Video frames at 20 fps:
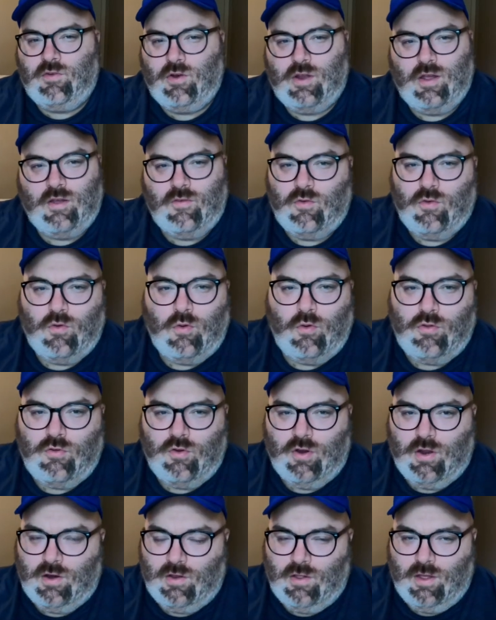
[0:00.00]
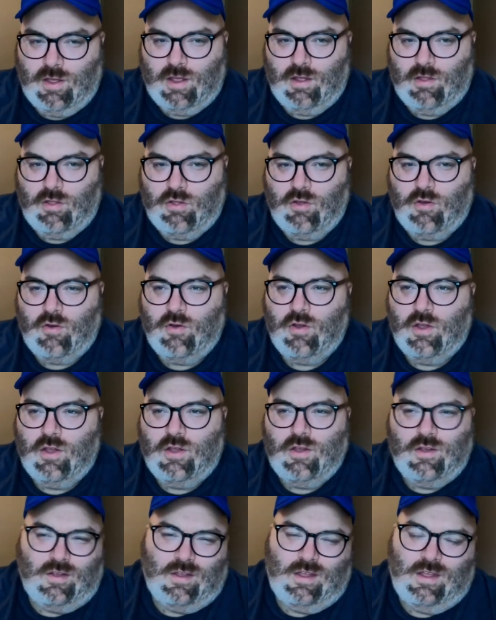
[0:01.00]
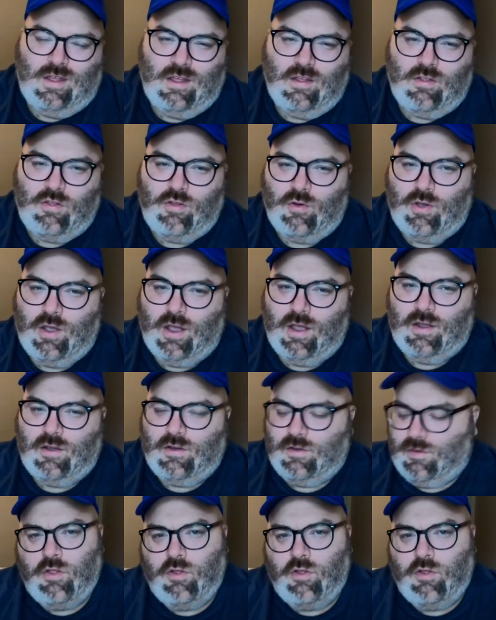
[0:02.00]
you're not, of course, you're not gonna like it. So it's okay.